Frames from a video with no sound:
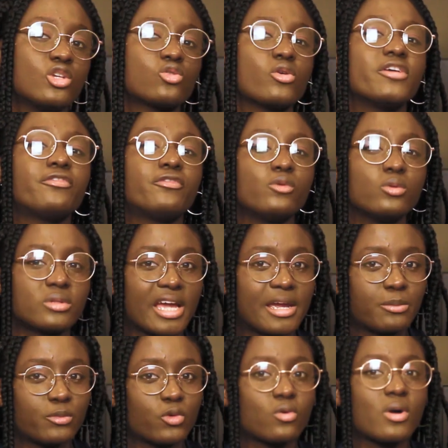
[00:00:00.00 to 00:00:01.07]
So a full
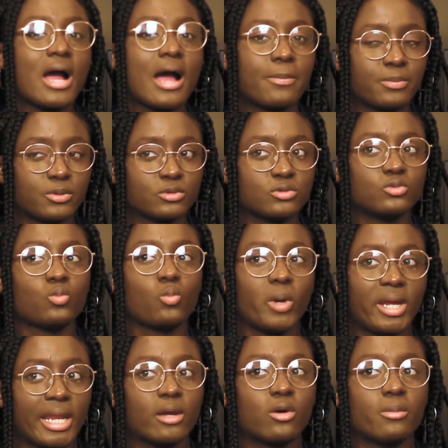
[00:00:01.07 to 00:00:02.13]
time role happened
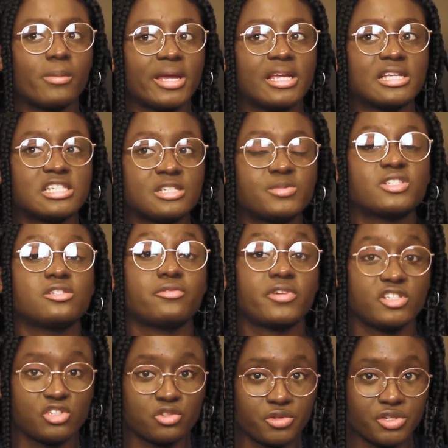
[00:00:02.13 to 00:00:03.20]
when I got my HCPC
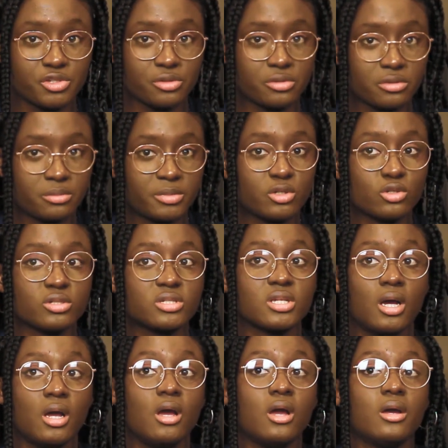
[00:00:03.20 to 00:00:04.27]
registration
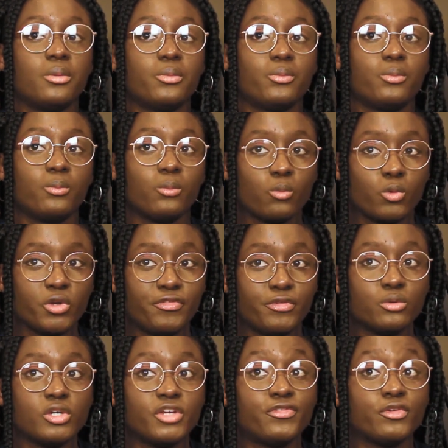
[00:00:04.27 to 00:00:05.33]
because if
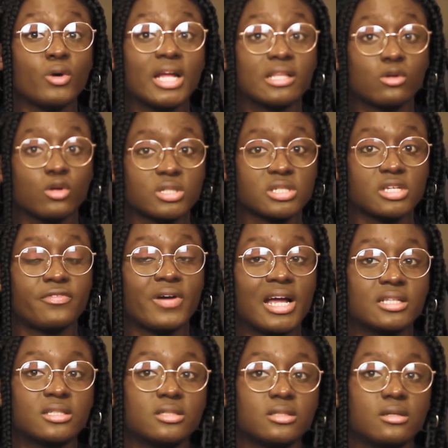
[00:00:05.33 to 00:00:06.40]
you if you had got if
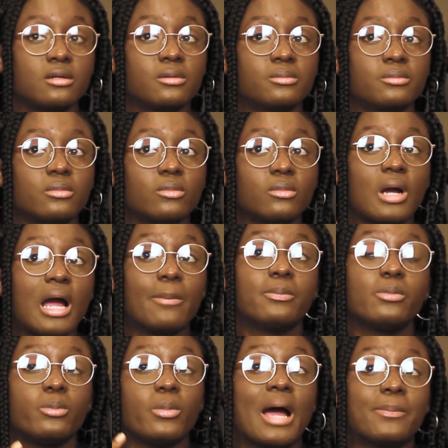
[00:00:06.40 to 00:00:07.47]
I had um,
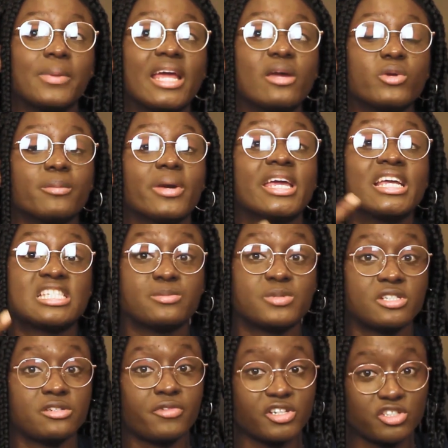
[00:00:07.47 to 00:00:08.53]
applying with my
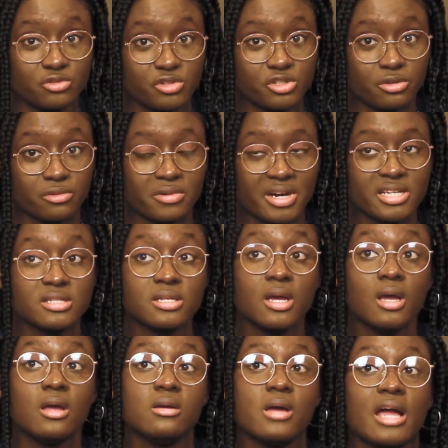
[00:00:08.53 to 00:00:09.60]
HCPC registration right,
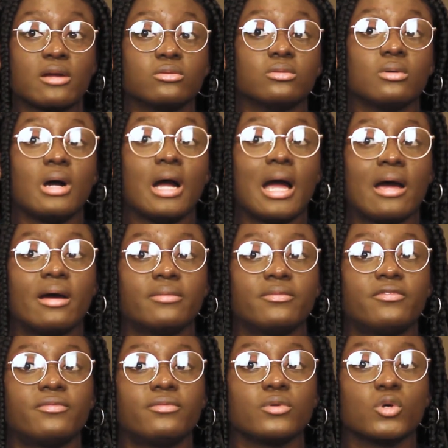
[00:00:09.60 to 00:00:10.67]
I could
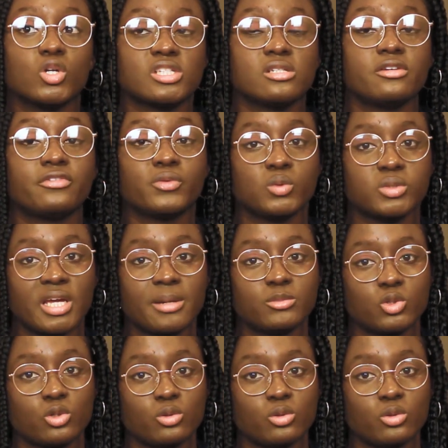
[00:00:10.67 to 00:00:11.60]
have gotten a full time